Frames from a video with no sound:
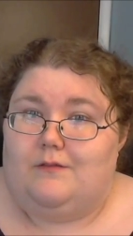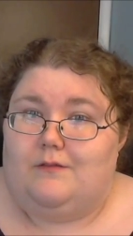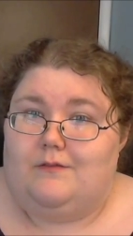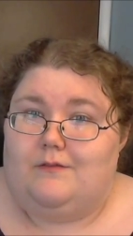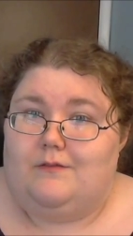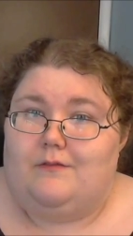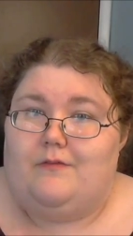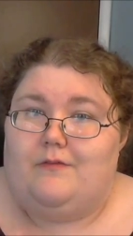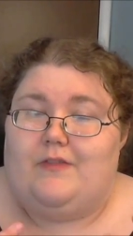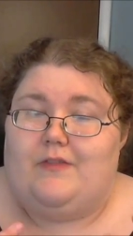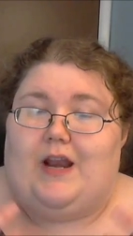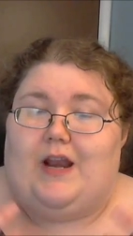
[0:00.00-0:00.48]

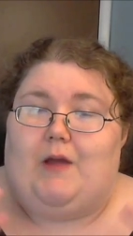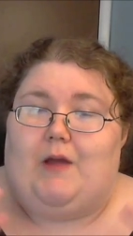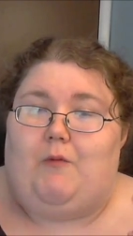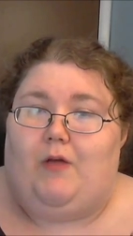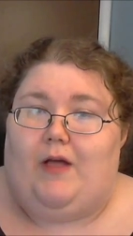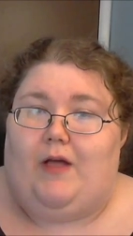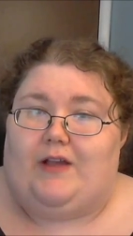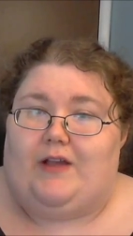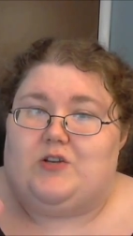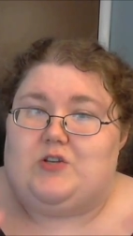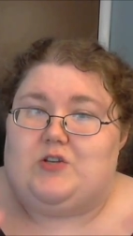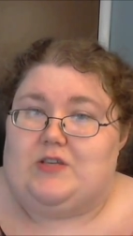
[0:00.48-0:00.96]
that I will
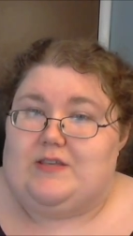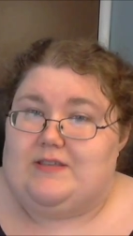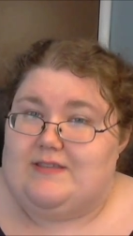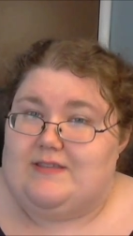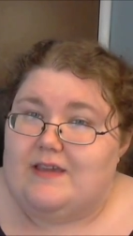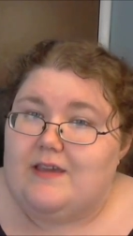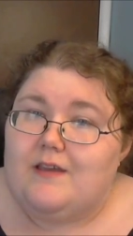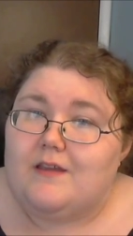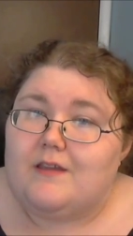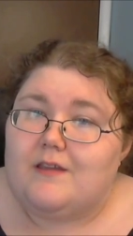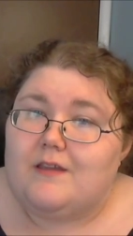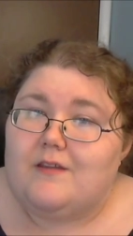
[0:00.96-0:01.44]
actually see
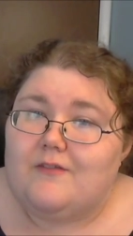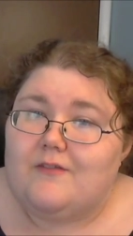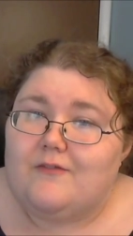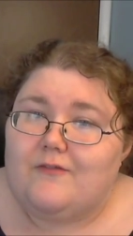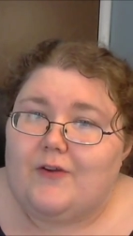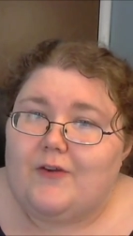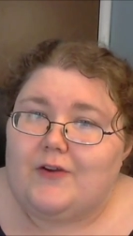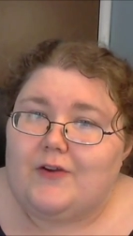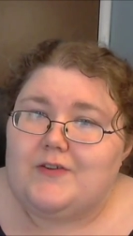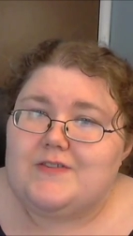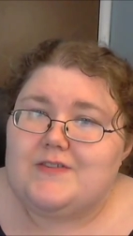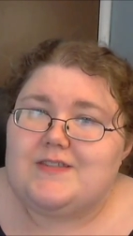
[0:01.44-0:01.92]
it
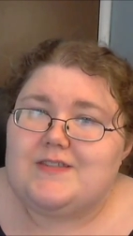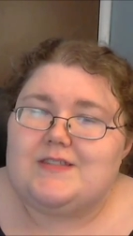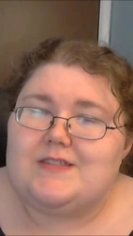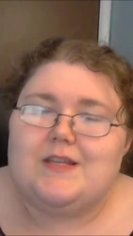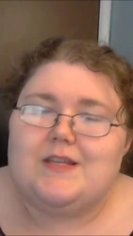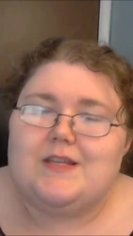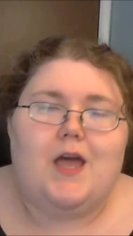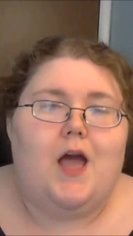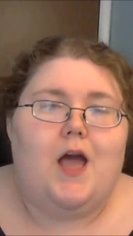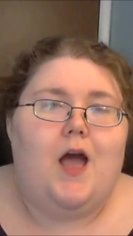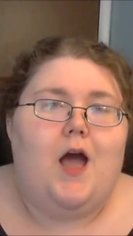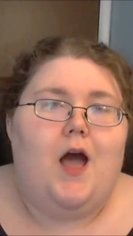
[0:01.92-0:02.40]
first.
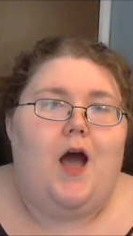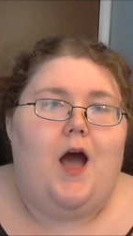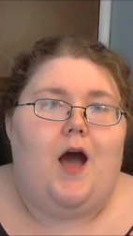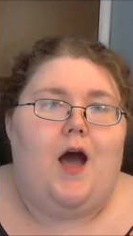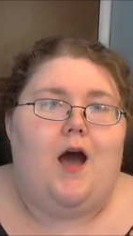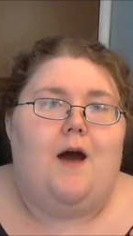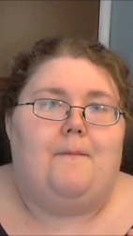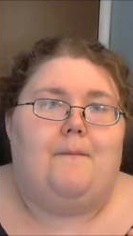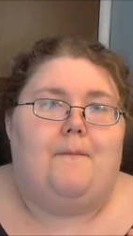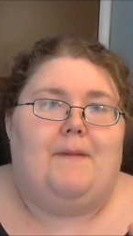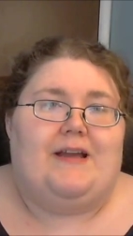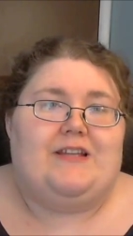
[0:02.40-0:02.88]

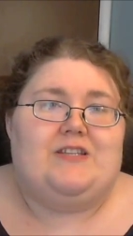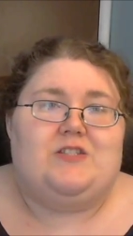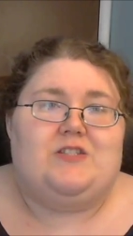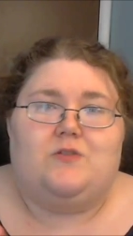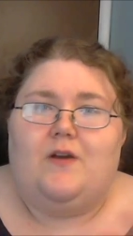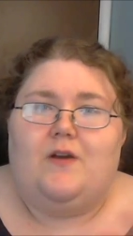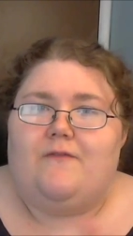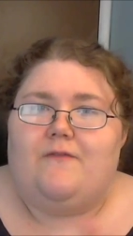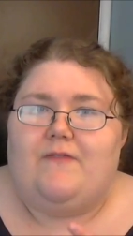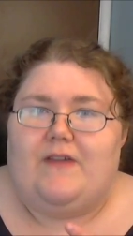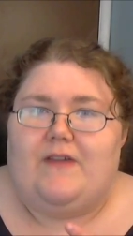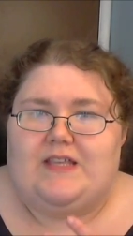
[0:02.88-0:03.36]
I do
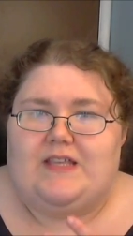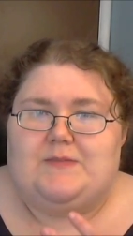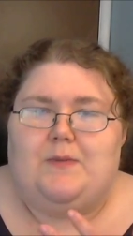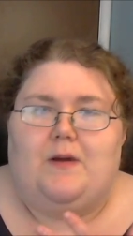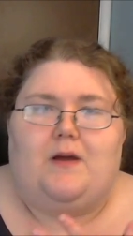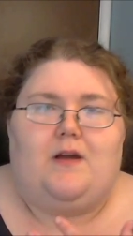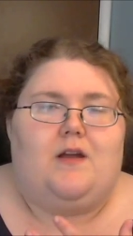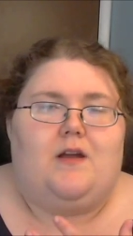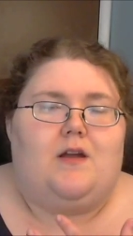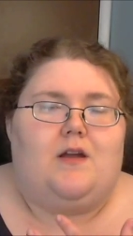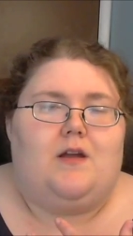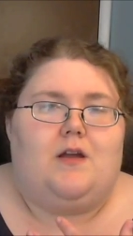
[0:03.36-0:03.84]
have
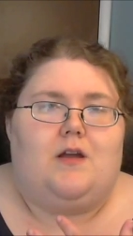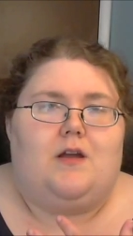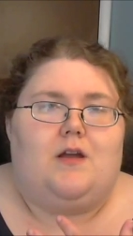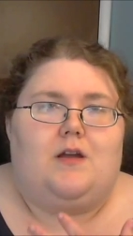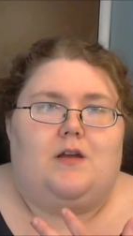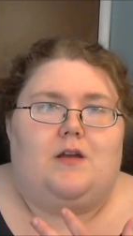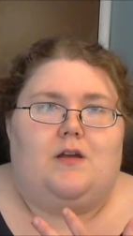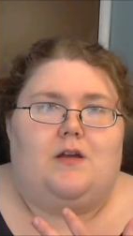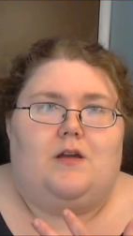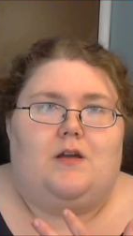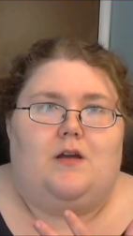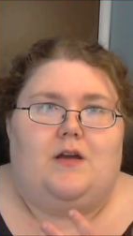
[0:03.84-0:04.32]
Facebook.
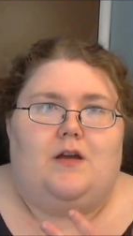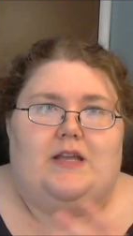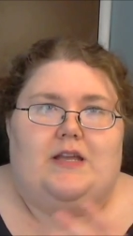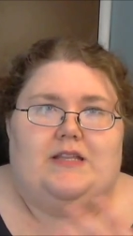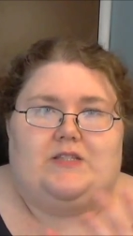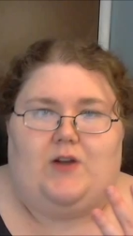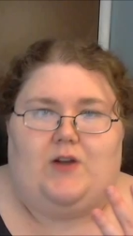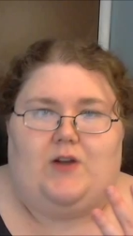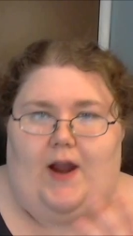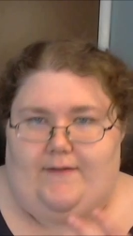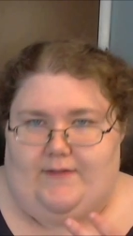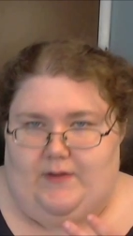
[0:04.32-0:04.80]
It's
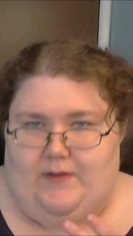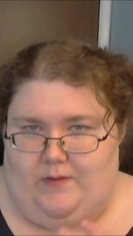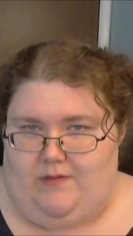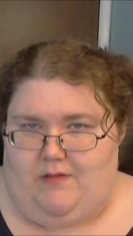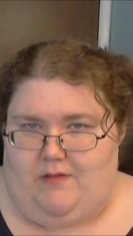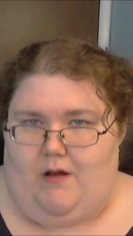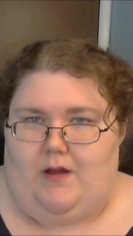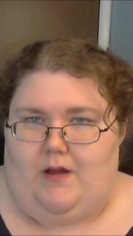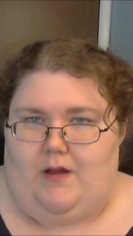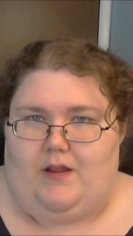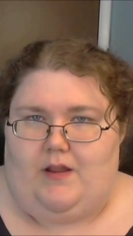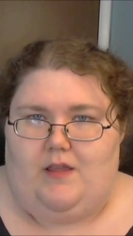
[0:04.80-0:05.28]
Crafting with
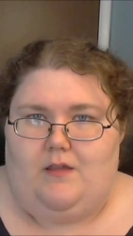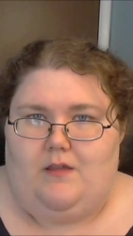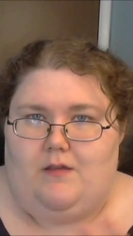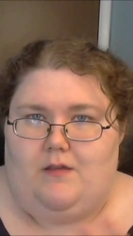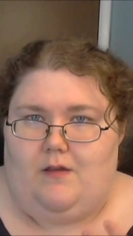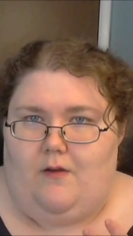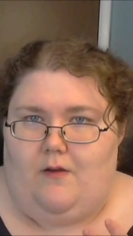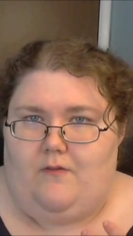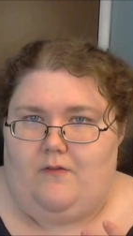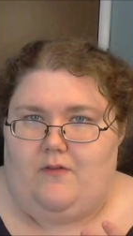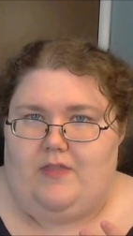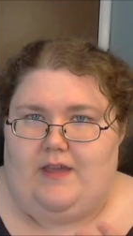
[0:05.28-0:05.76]
Claudie
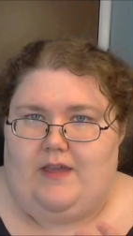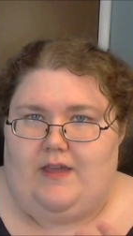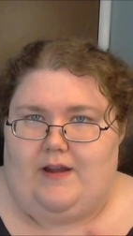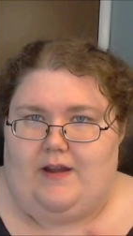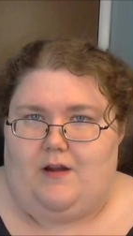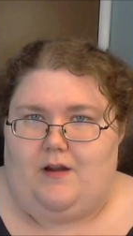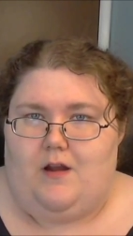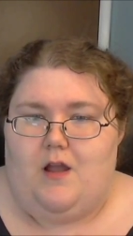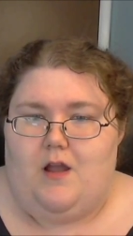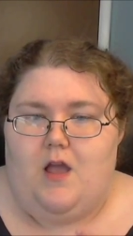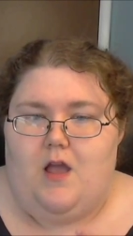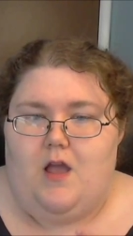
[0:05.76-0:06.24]
over
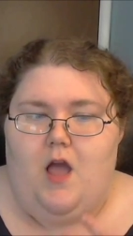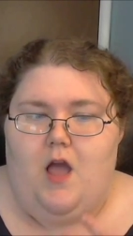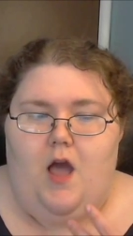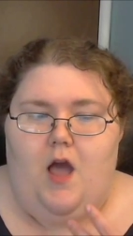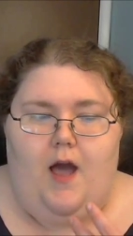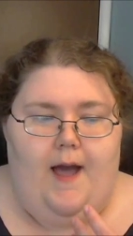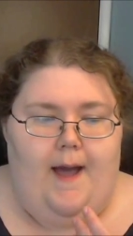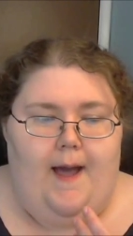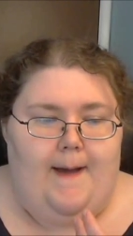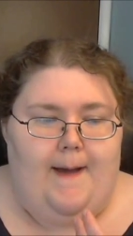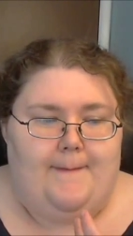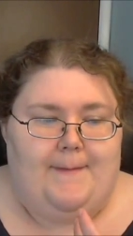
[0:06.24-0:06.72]
there.
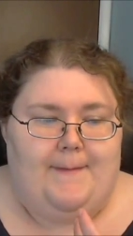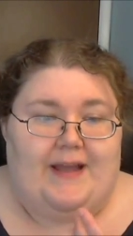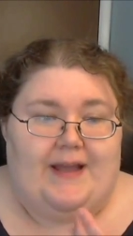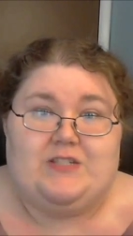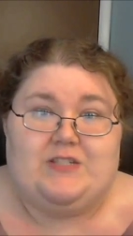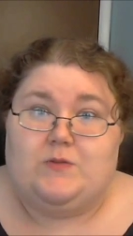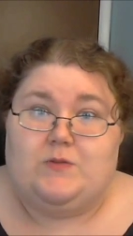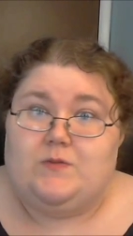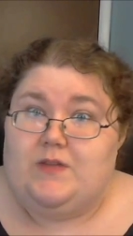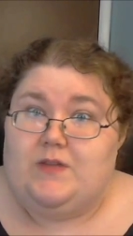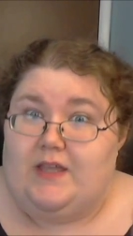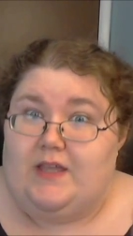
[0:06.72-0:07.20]
I
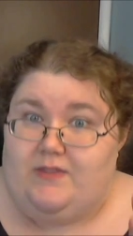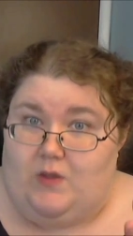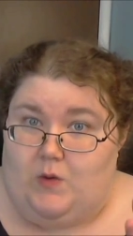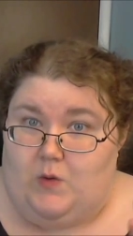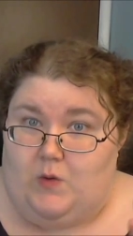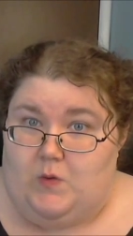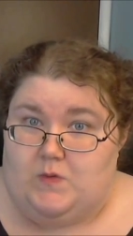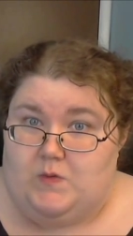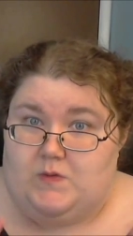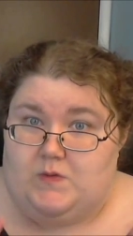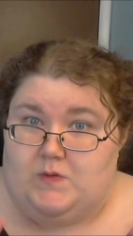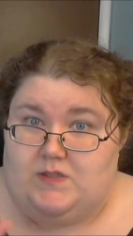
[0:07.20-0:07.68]
do get
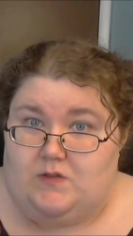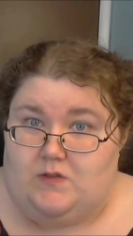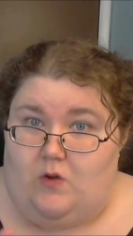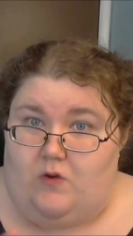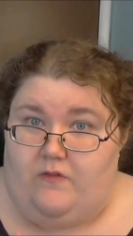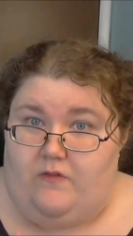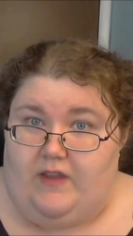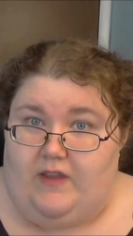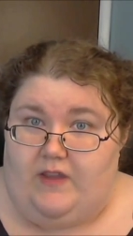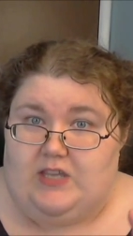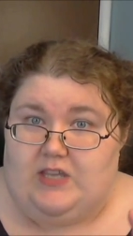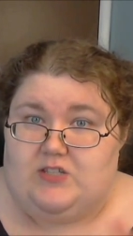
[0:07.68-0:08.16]
those
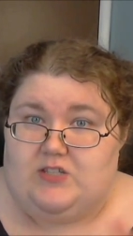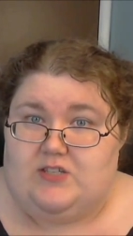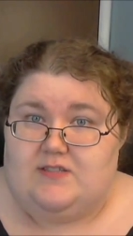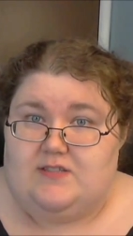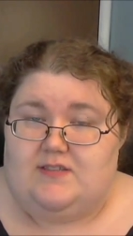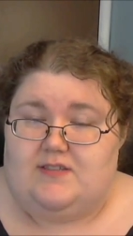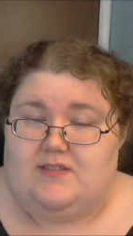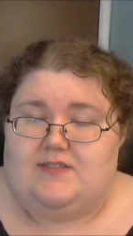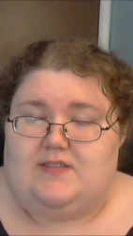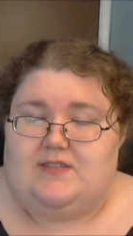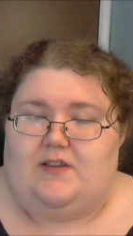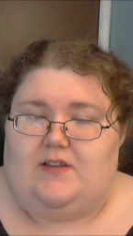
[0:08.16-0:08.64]
notifications
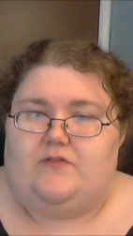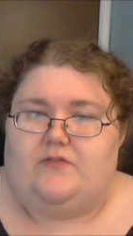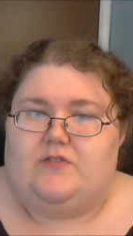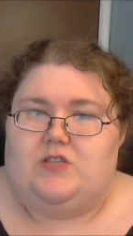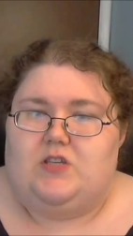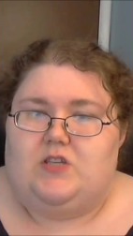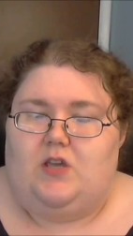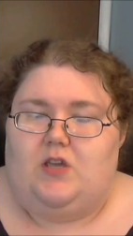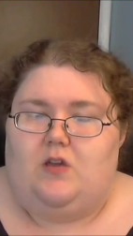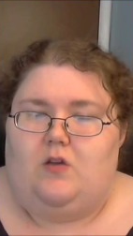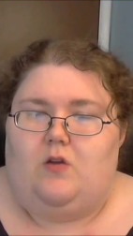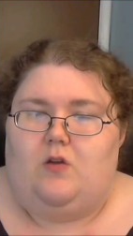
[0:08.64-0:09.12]
and stuff
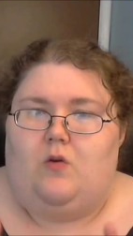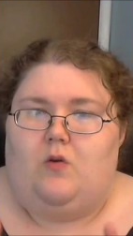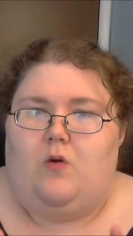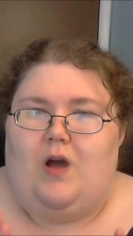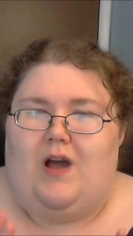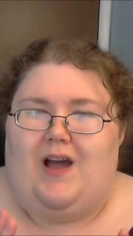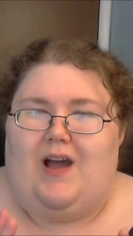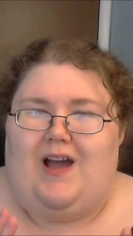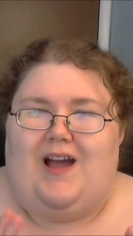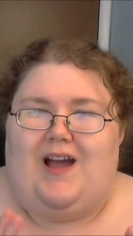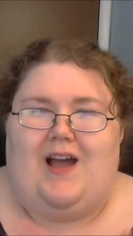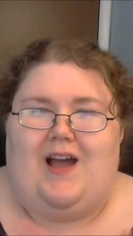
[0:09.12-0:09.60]
too.
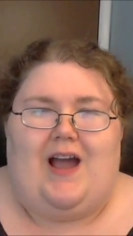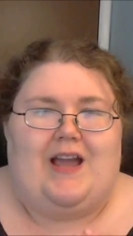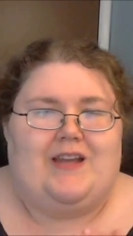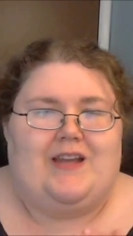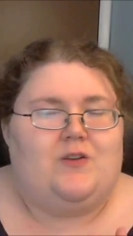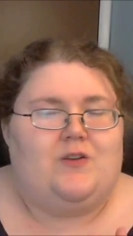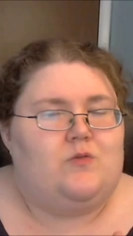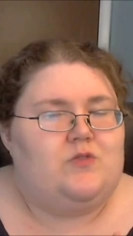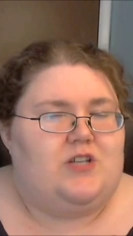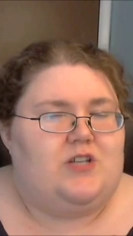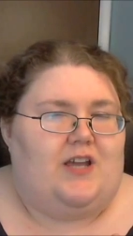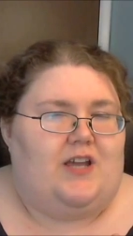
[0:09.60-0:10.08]
I
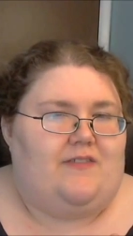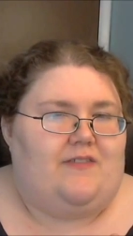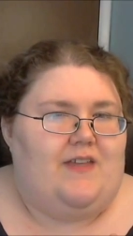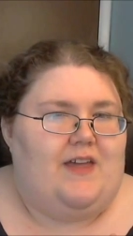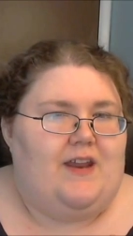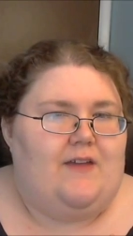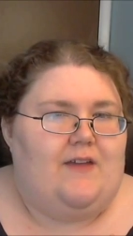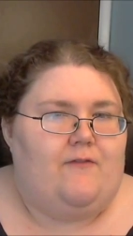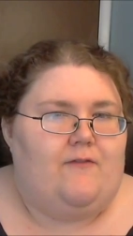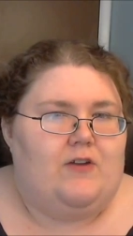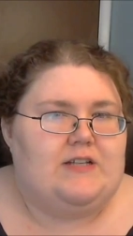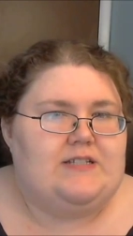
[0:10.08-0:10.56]
don't check that
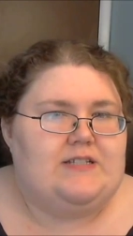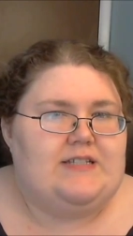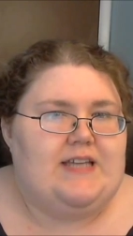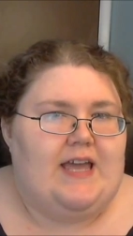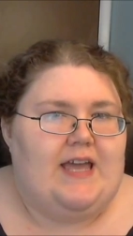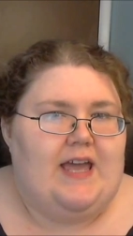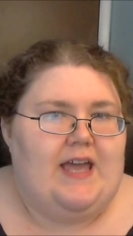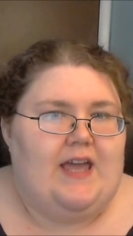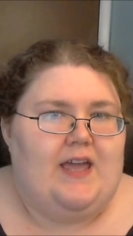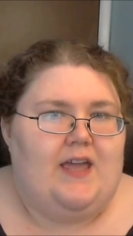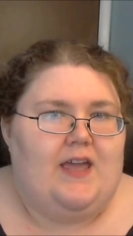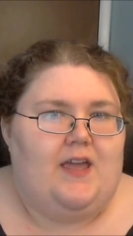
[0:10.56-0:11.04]
every
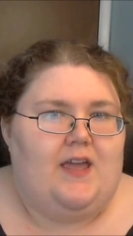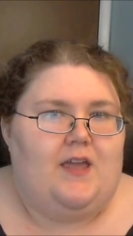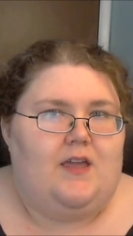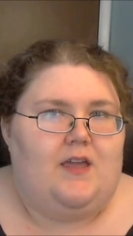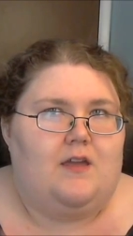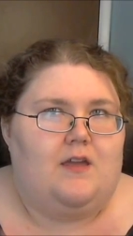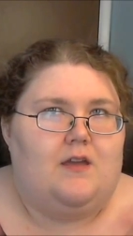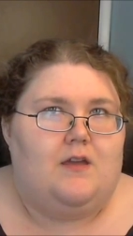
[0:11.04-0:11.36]
day